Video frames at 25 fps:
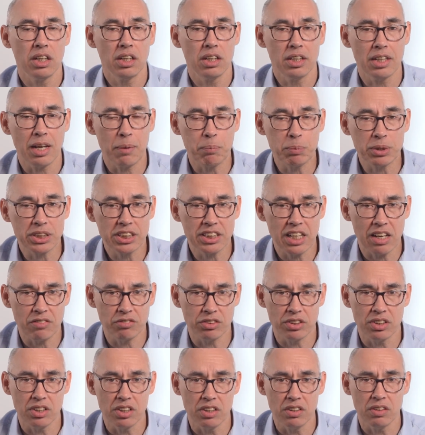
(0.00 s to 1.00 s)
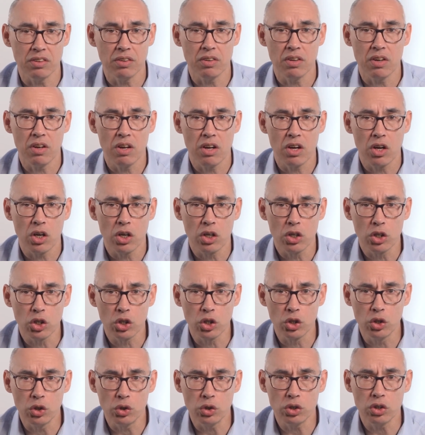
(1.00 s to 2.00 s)
Number 7,
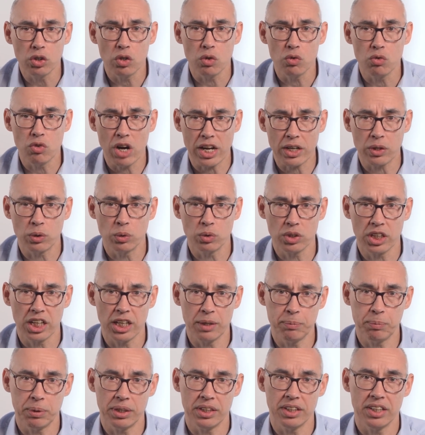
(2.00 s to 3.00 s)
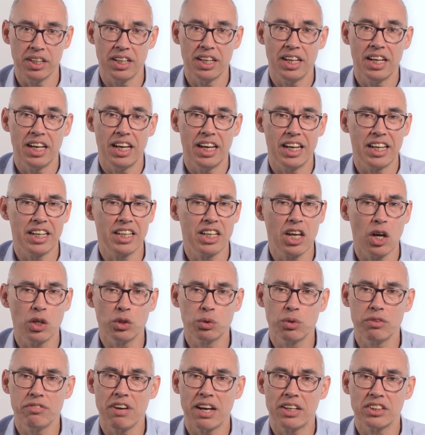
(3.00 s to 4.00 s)
good record keeping. It
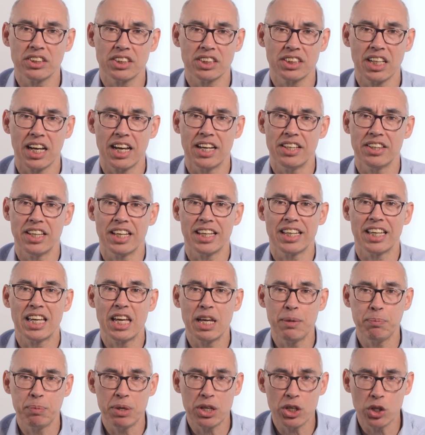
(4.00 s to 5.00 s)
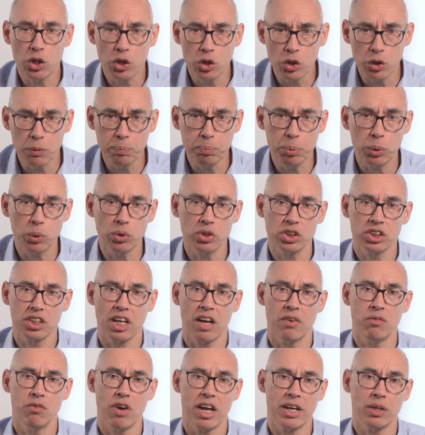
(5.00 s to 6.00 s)
goes without saying that keeping good books
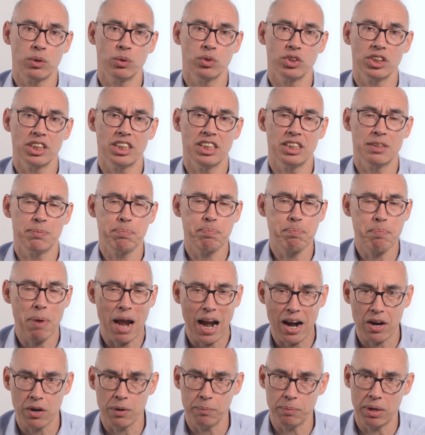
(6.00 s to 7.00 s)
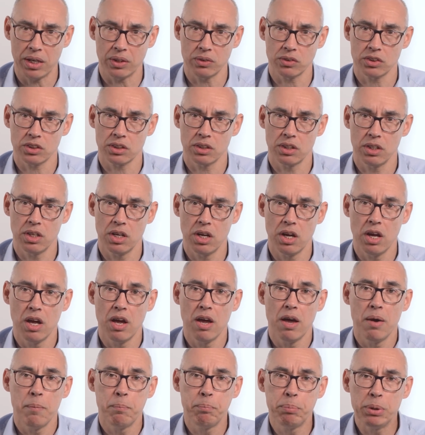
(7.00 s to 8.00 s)
and records is paramount.
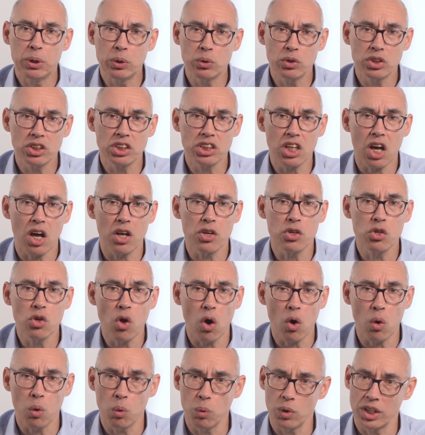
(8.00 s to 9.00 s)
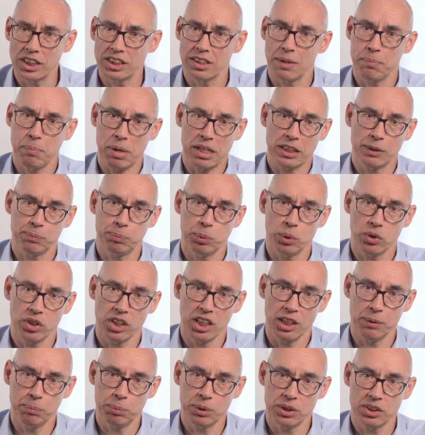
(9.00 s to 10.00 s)
Builders are not always the best
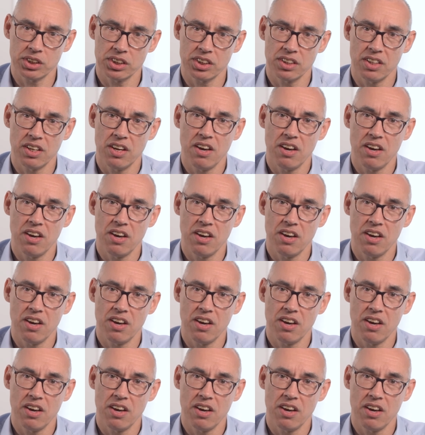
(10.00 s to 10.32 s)
bookkeepers.